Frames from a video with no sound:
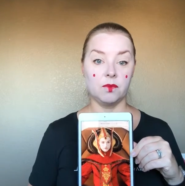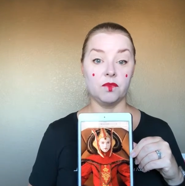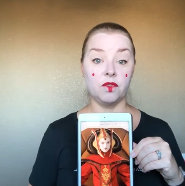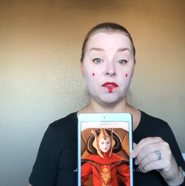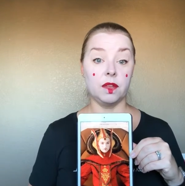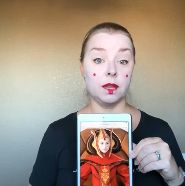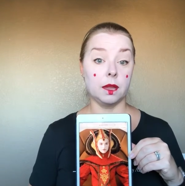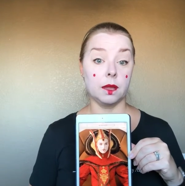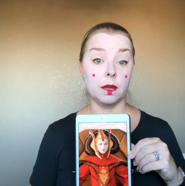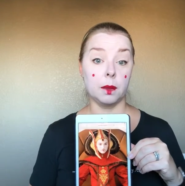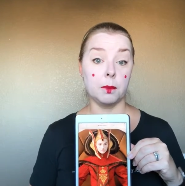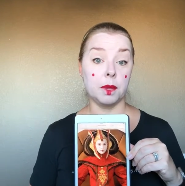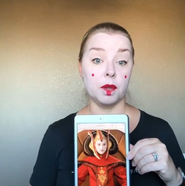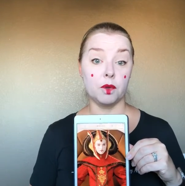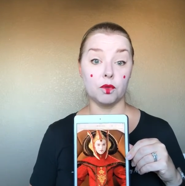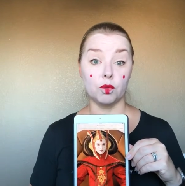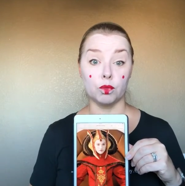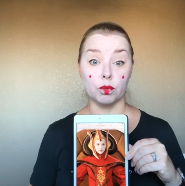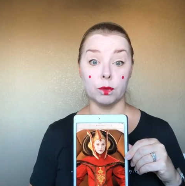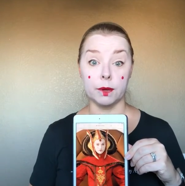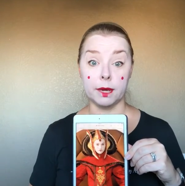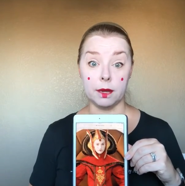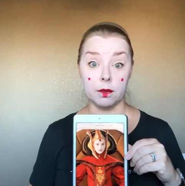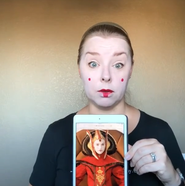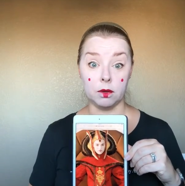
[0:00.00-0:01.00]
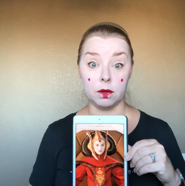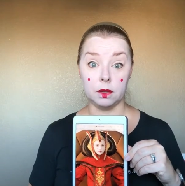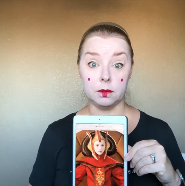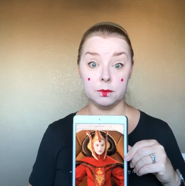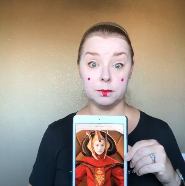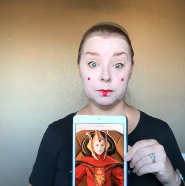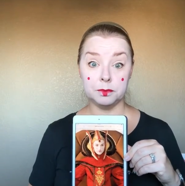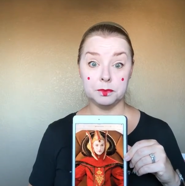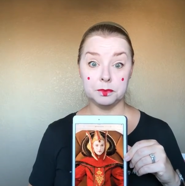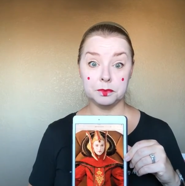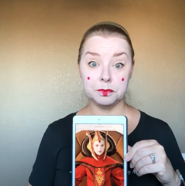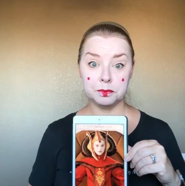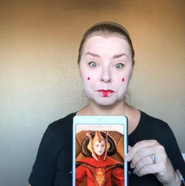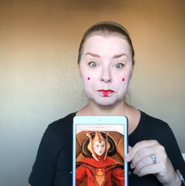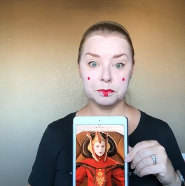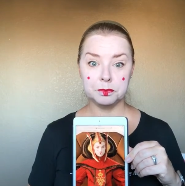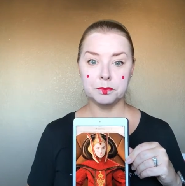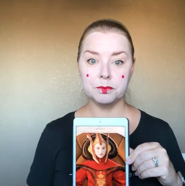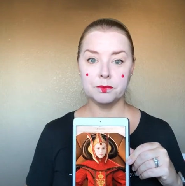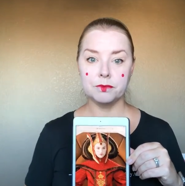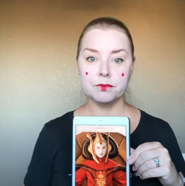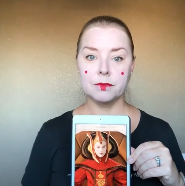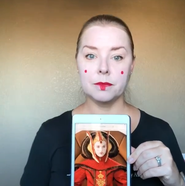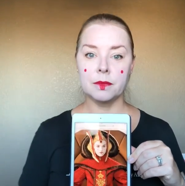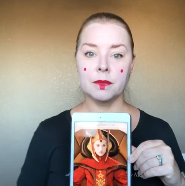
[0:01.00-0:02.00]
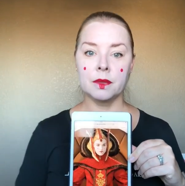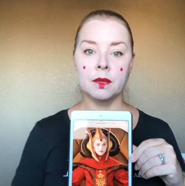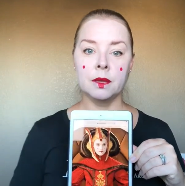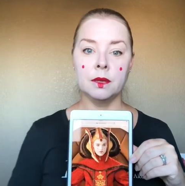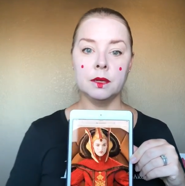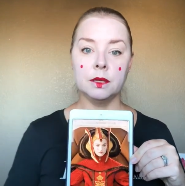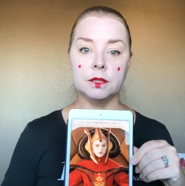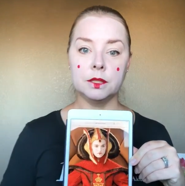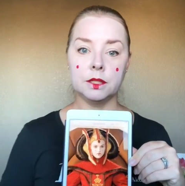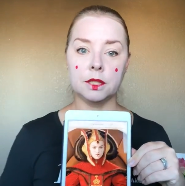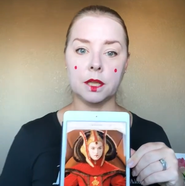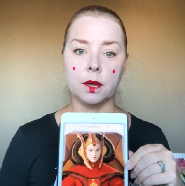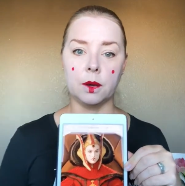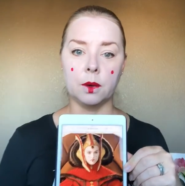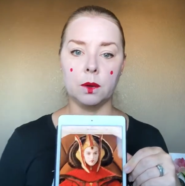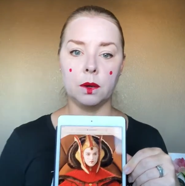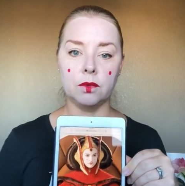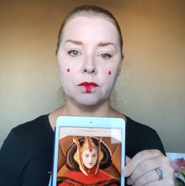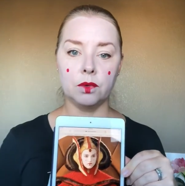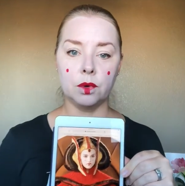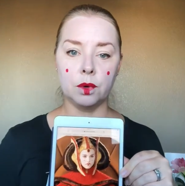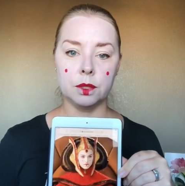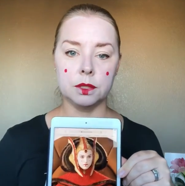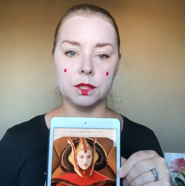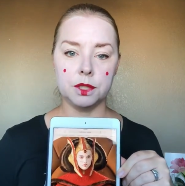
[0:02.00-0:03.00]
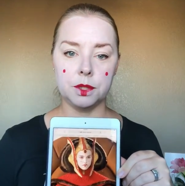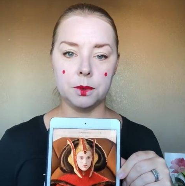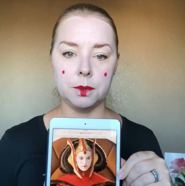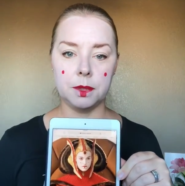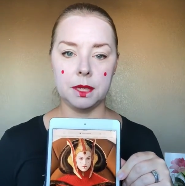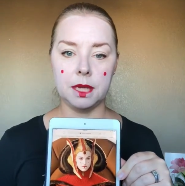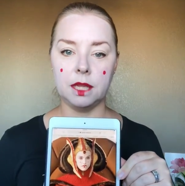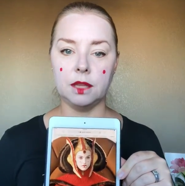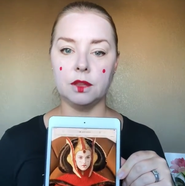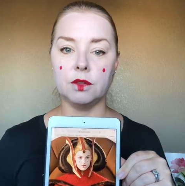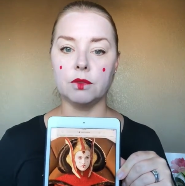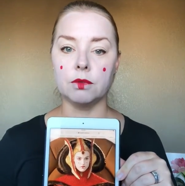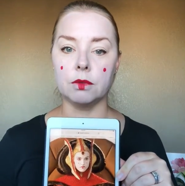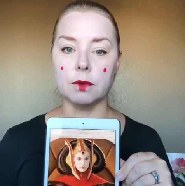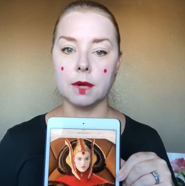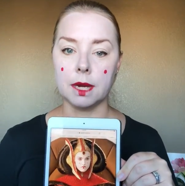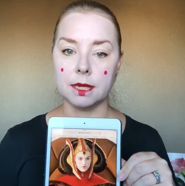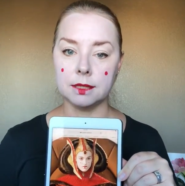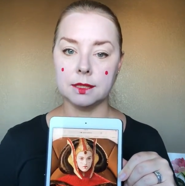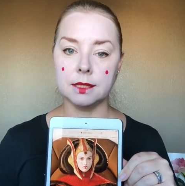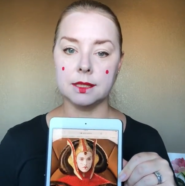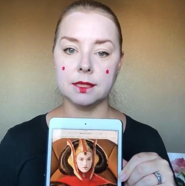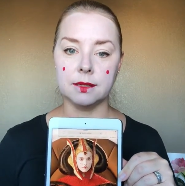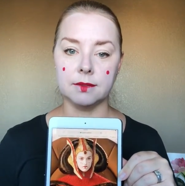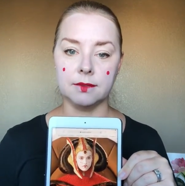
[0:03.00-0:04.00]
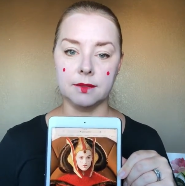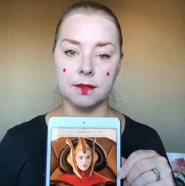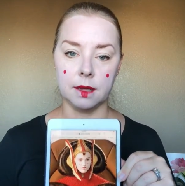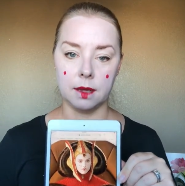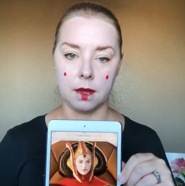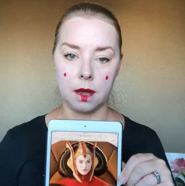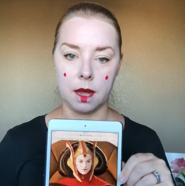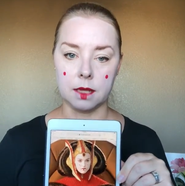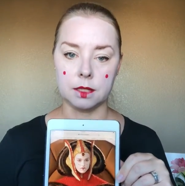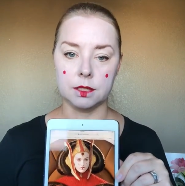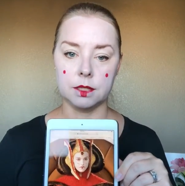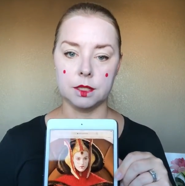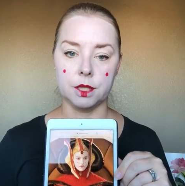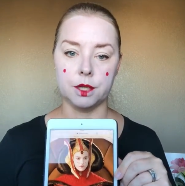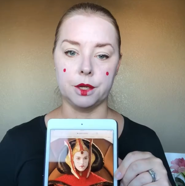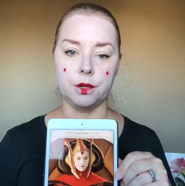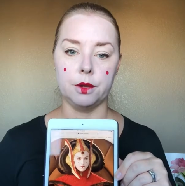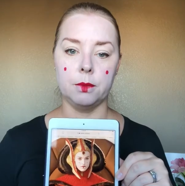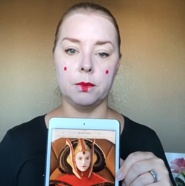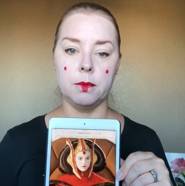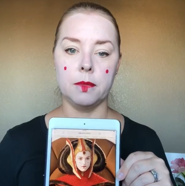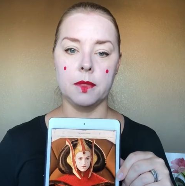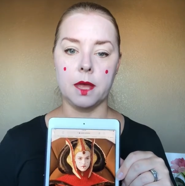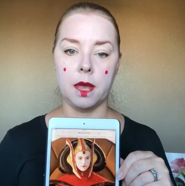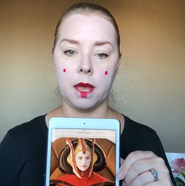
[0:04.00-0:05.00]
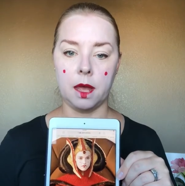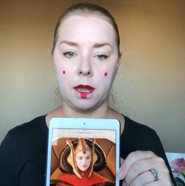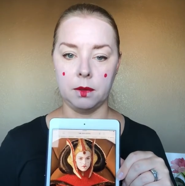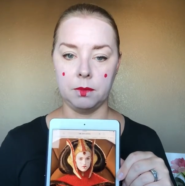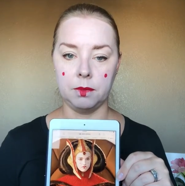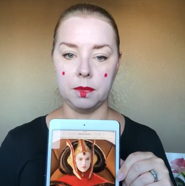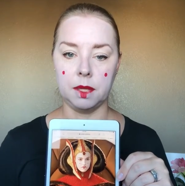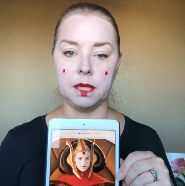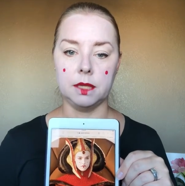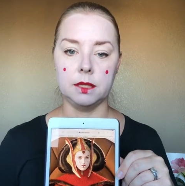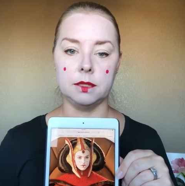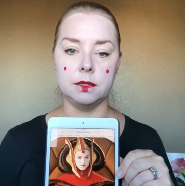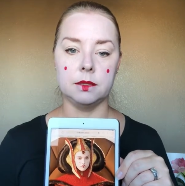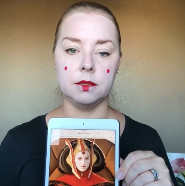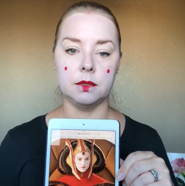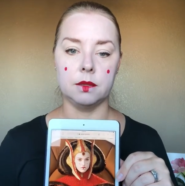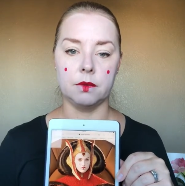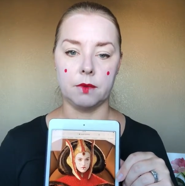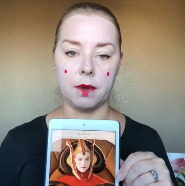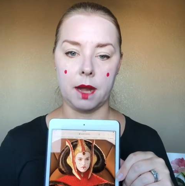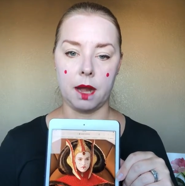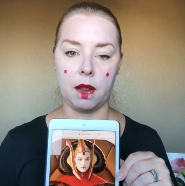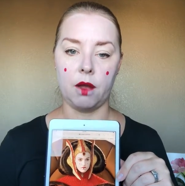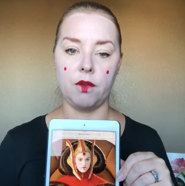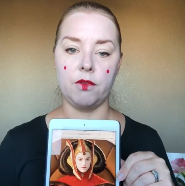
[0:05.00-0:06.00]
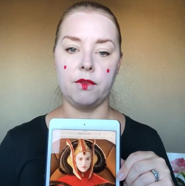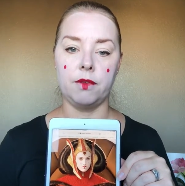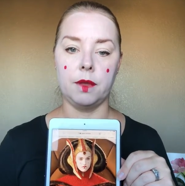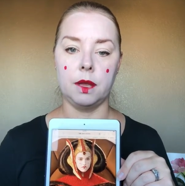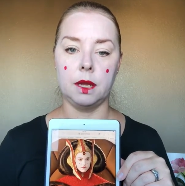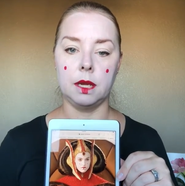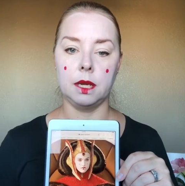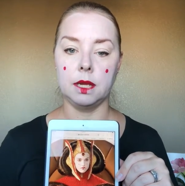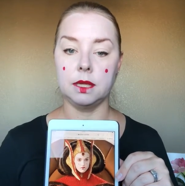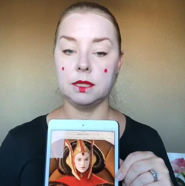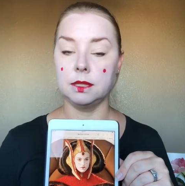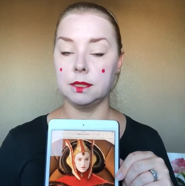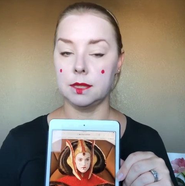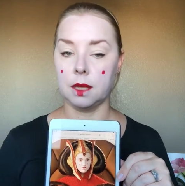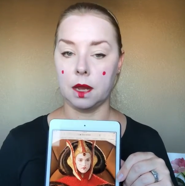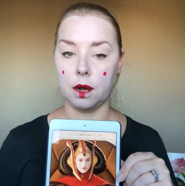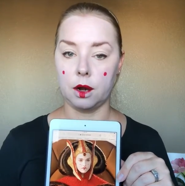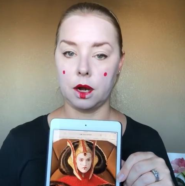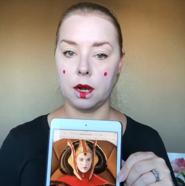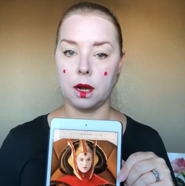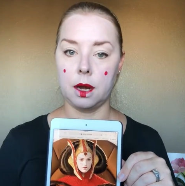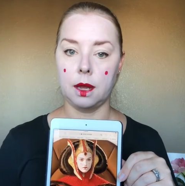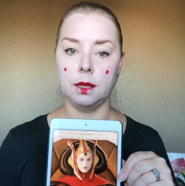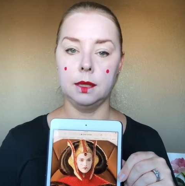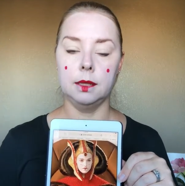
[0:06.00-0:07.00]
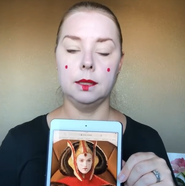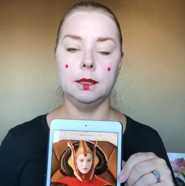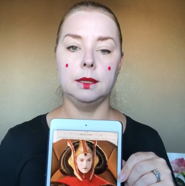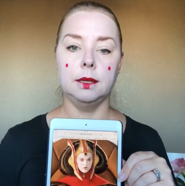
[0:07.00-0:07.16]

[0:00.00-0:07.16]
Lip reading: Feeling a bit regal. So of course you would need the rest of the costume, the headpiece, the red outfit, etc.